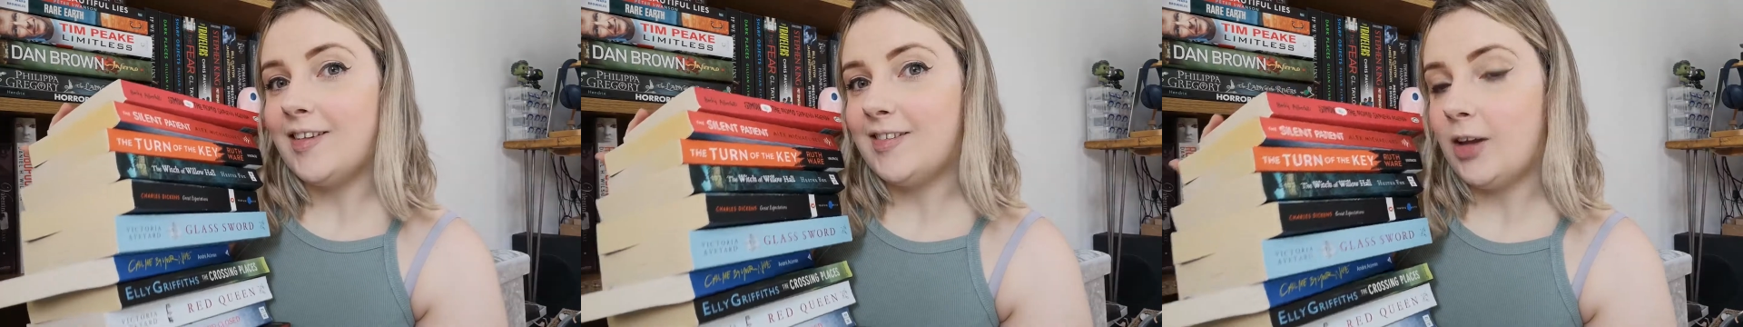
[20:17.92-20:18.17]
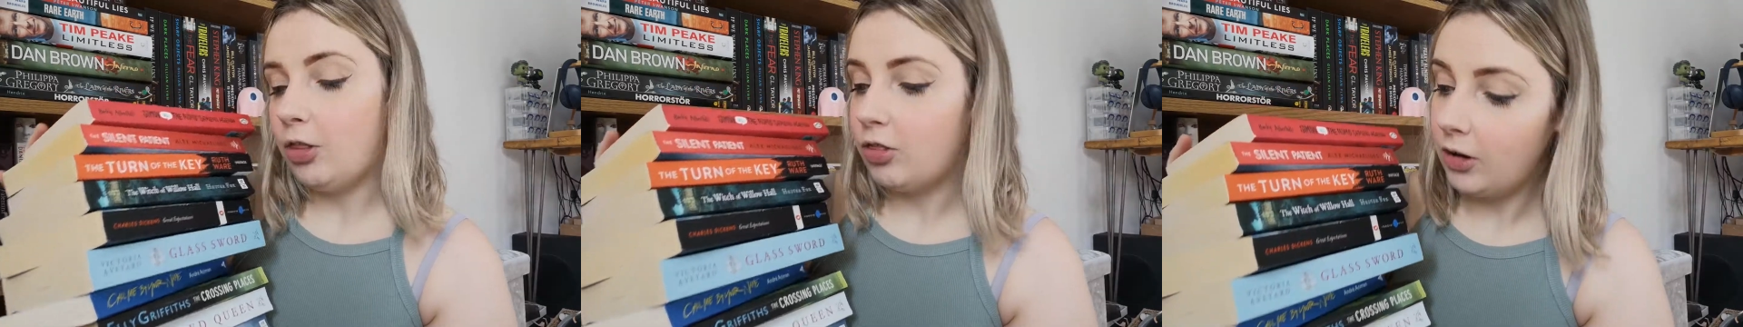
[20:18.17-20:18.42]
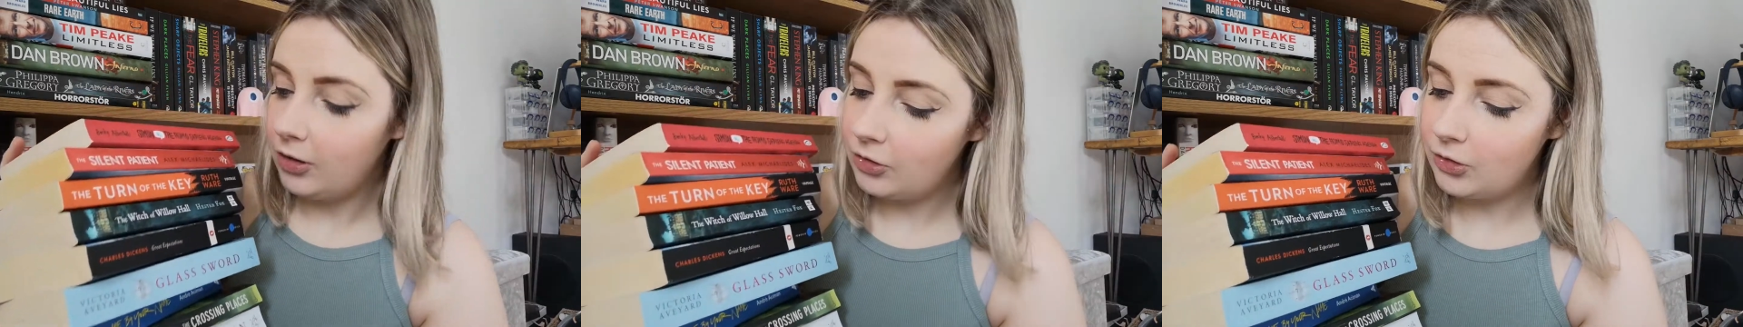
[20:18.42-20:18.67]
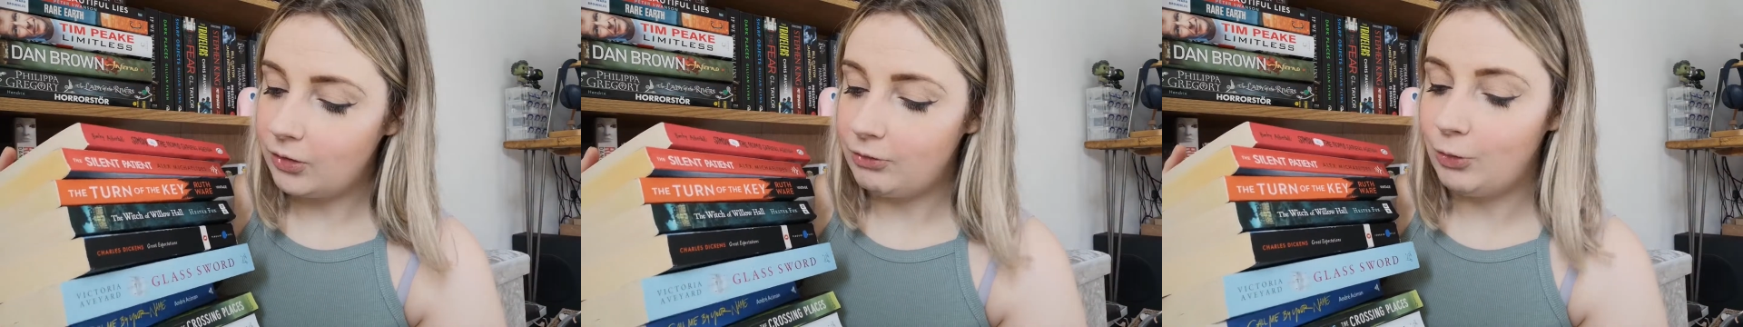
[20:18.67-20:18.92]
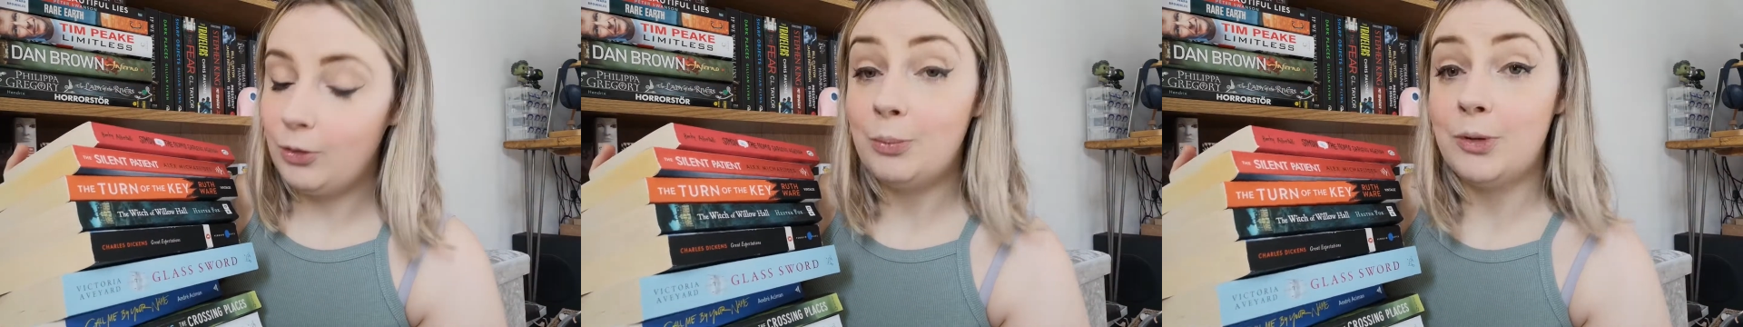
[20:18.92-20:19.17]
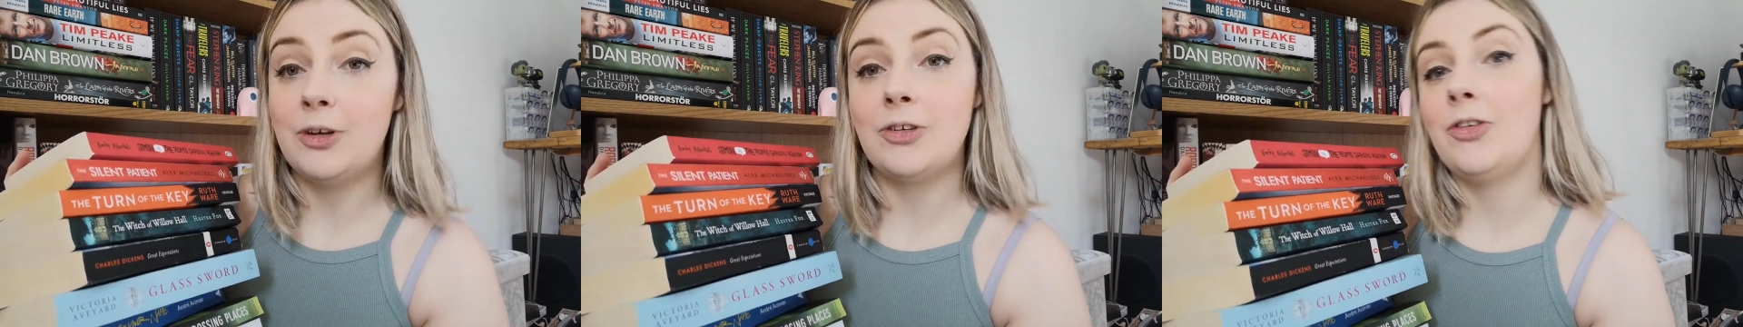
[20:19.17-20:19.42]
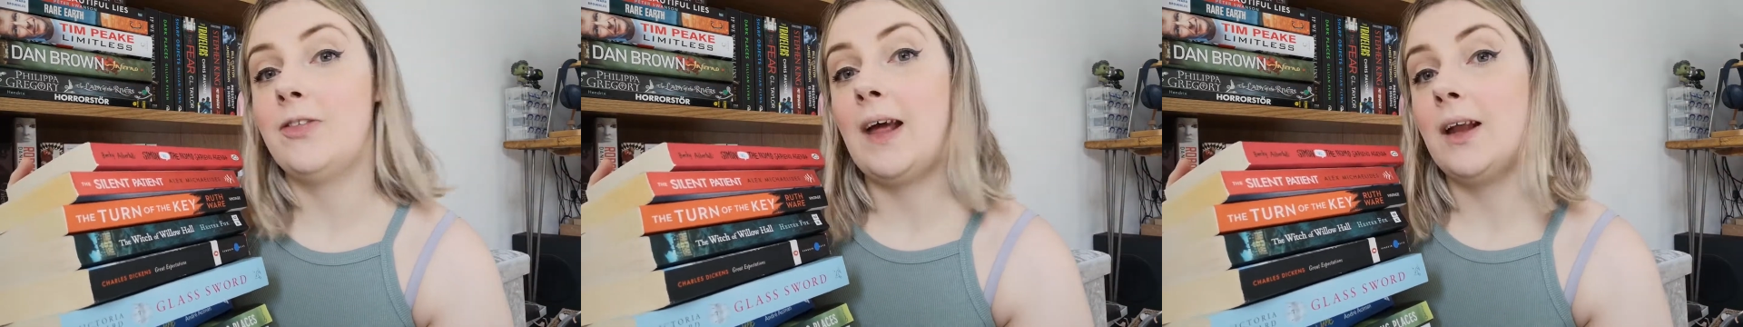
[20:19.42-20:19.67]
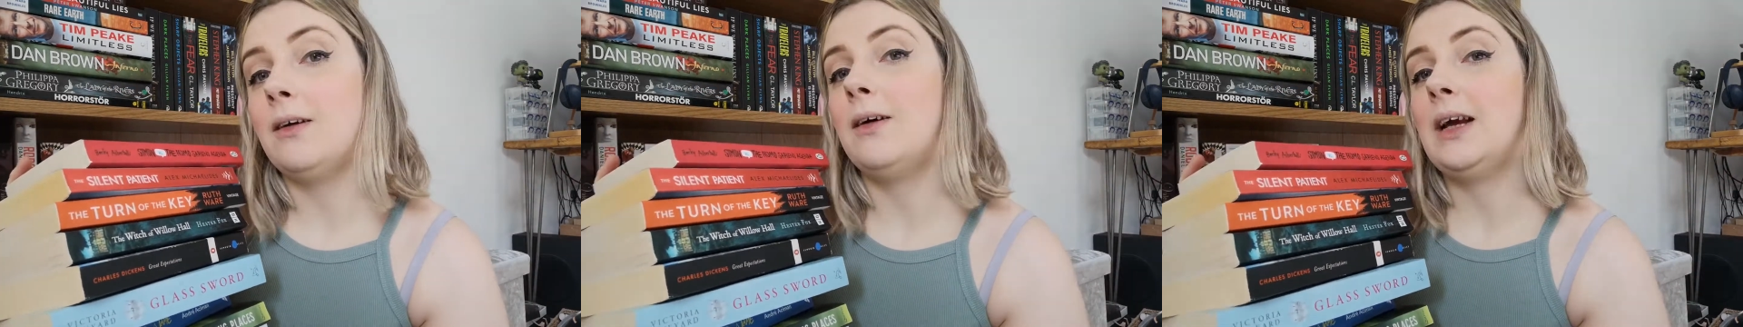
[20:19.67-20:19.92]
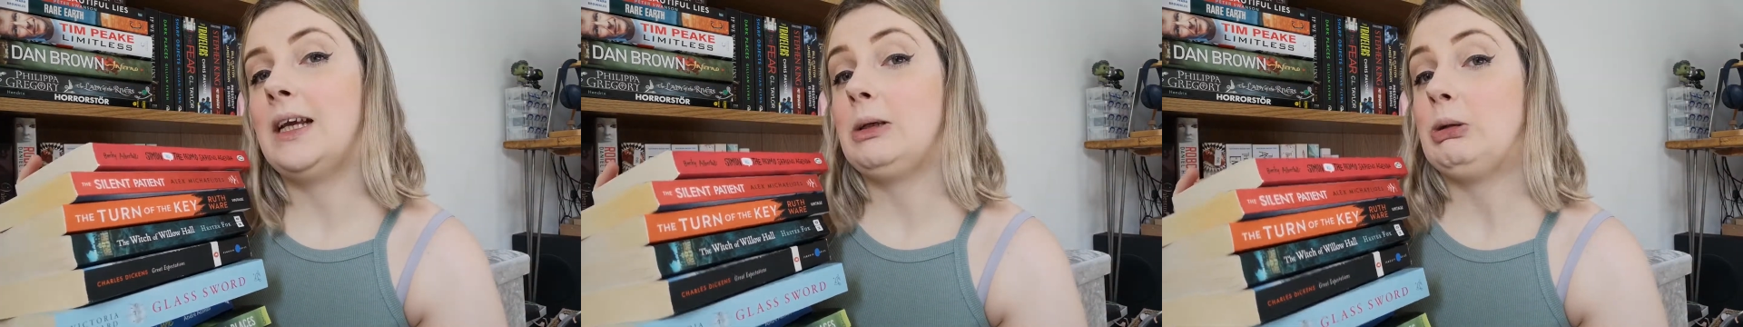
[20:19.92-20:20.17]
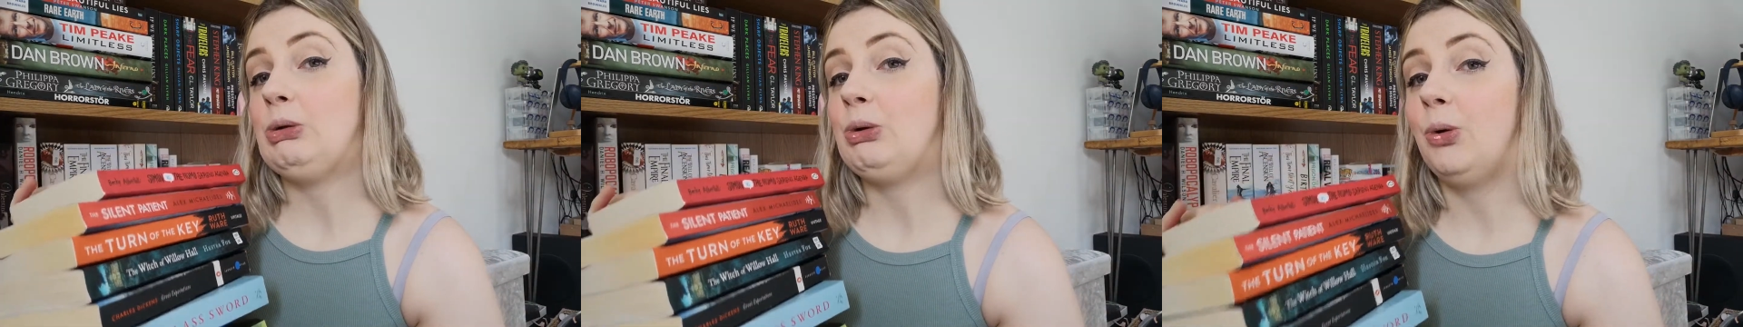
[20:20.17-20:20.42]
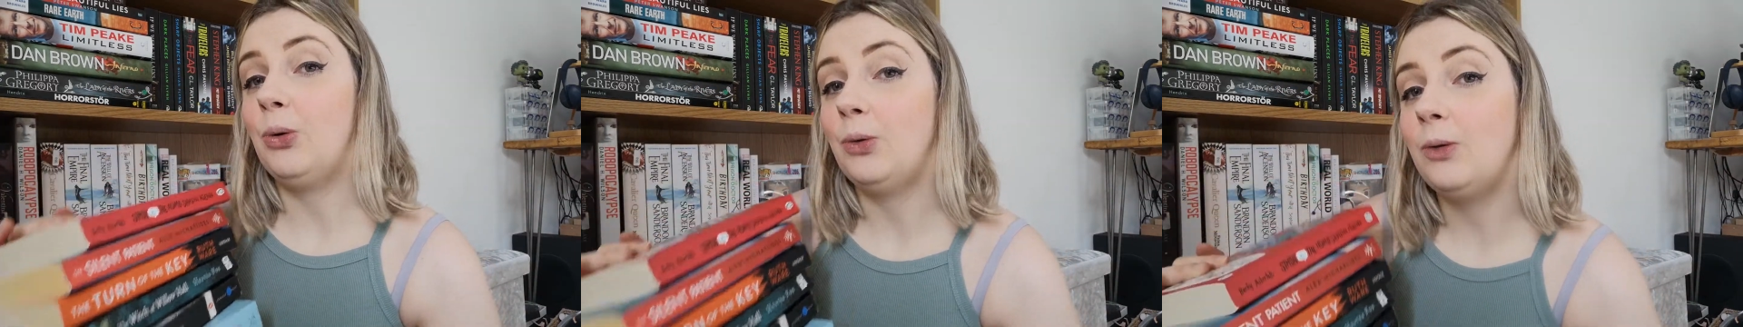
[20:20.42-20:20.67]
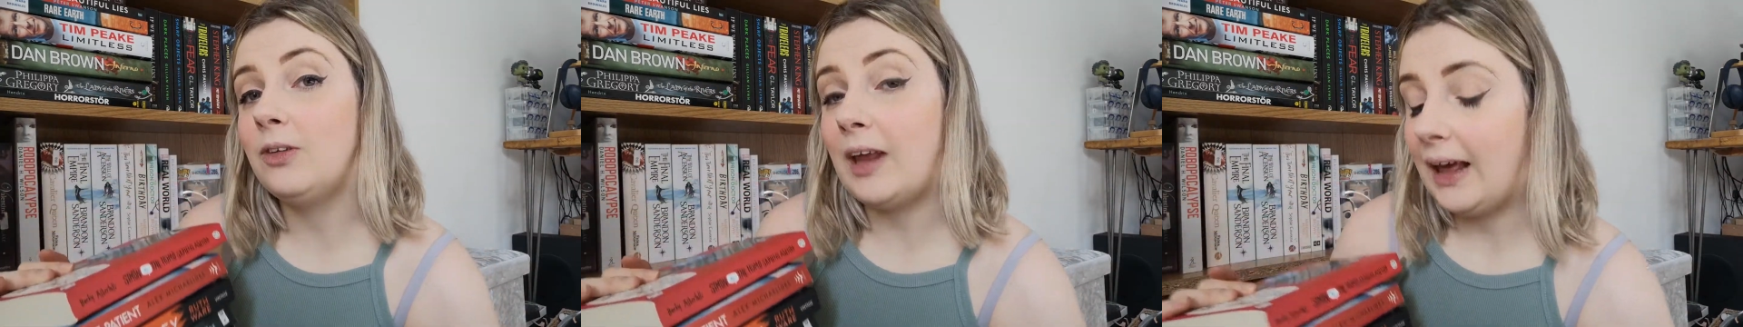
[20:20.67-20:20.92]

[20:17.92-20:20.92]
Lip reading: so those are all the books that I unhauled,